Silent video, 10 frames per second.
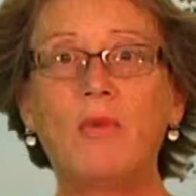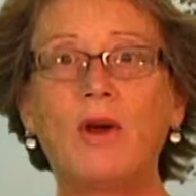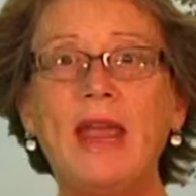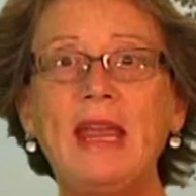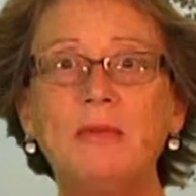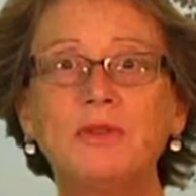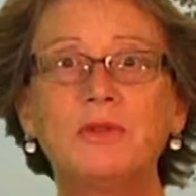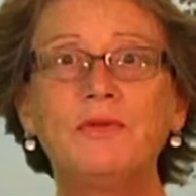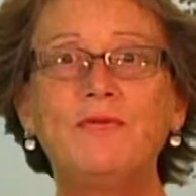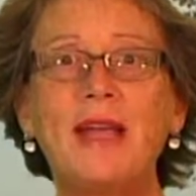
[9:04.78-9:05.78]
more able
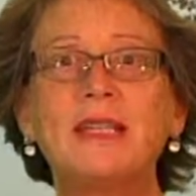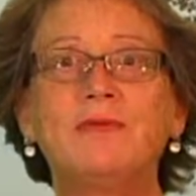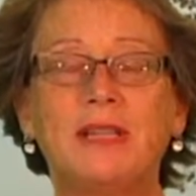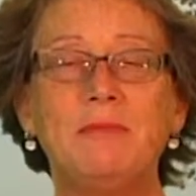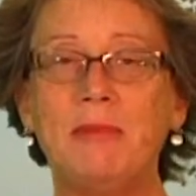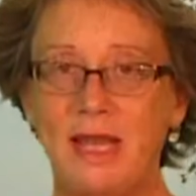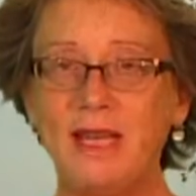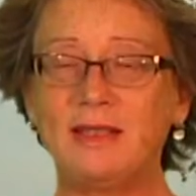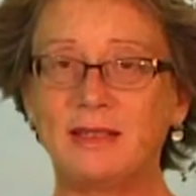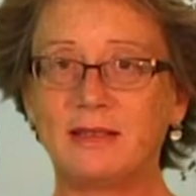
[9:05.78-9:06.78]
to effectively
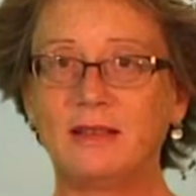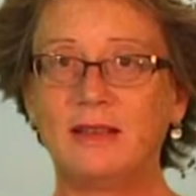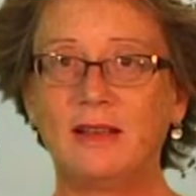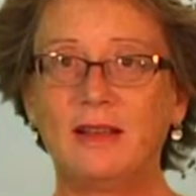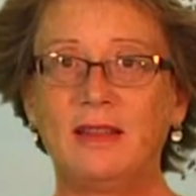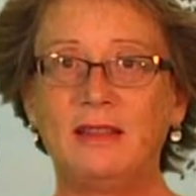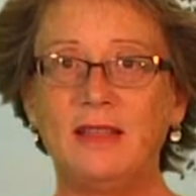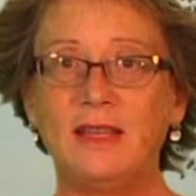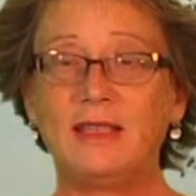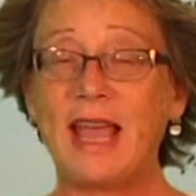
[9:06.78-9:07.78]
meet
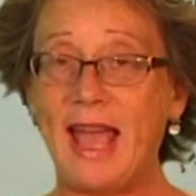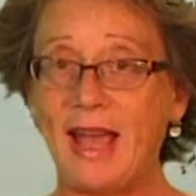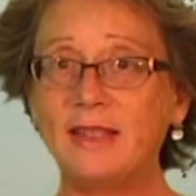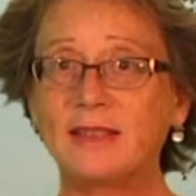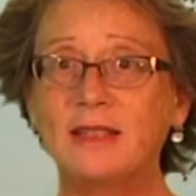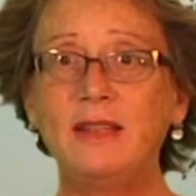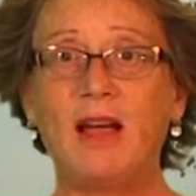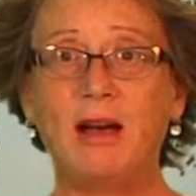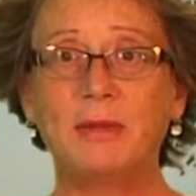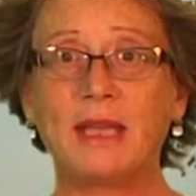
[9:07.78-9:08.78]
the tasks and the
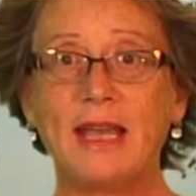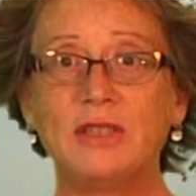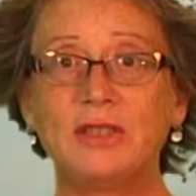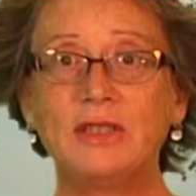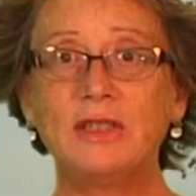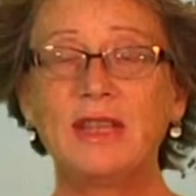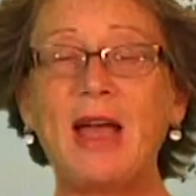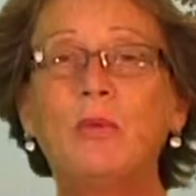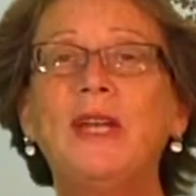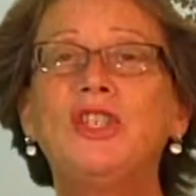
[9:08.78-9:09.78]
obligations
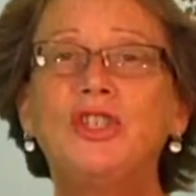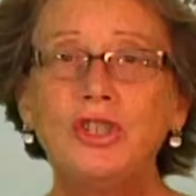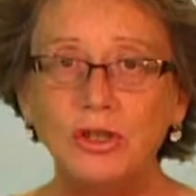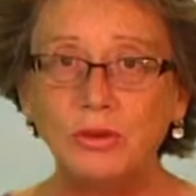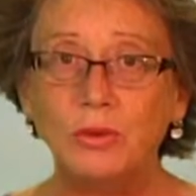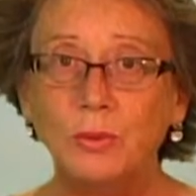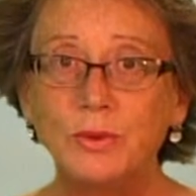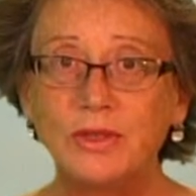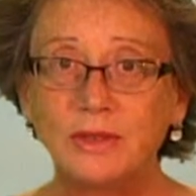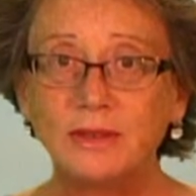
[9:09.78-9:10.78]
that we
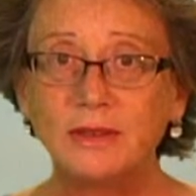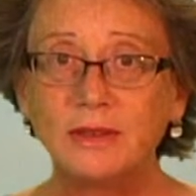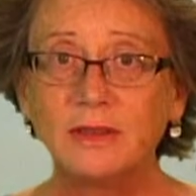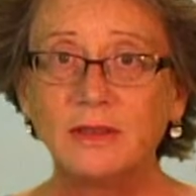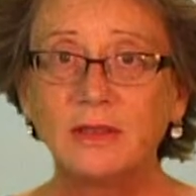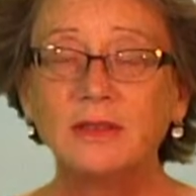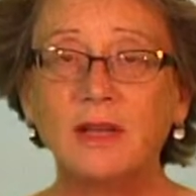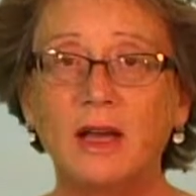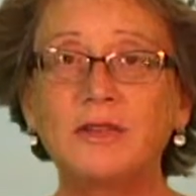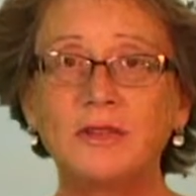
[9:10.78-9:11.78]
choose
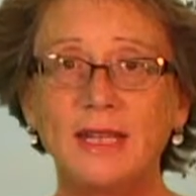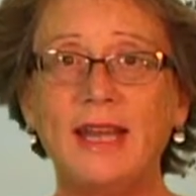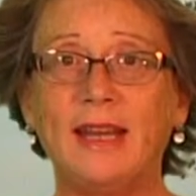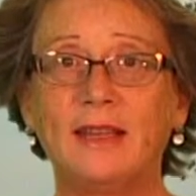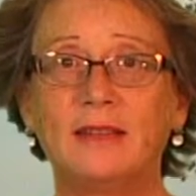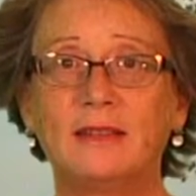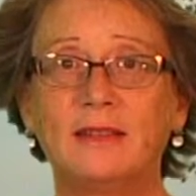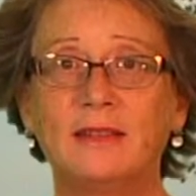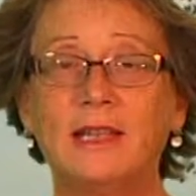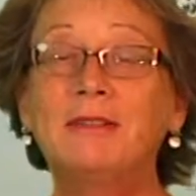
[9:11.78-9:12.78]
to undertake.
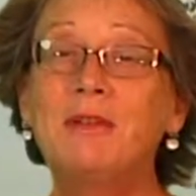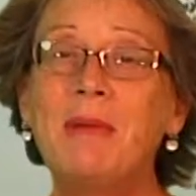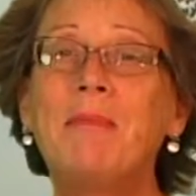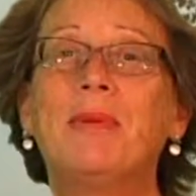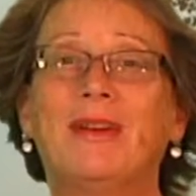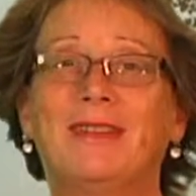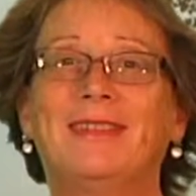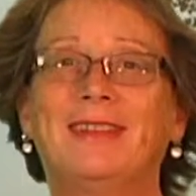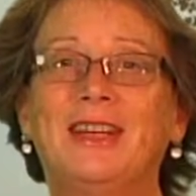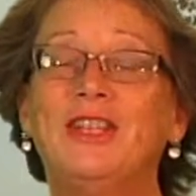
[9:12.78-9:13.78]
Remember,
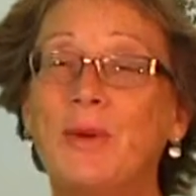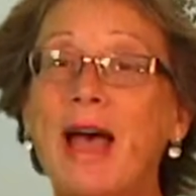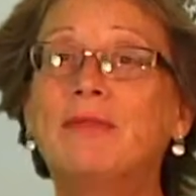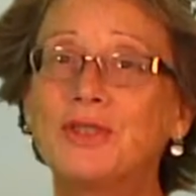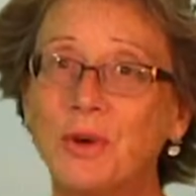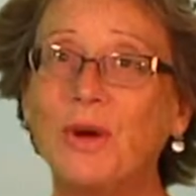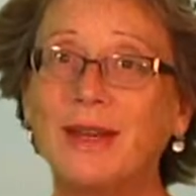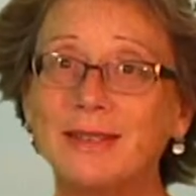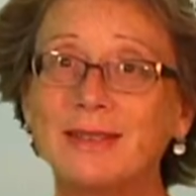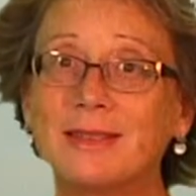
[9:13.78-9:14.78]
you have a
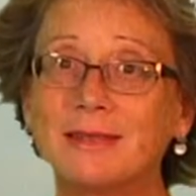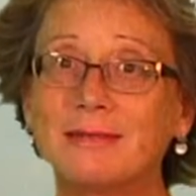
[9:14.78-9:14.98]
choice.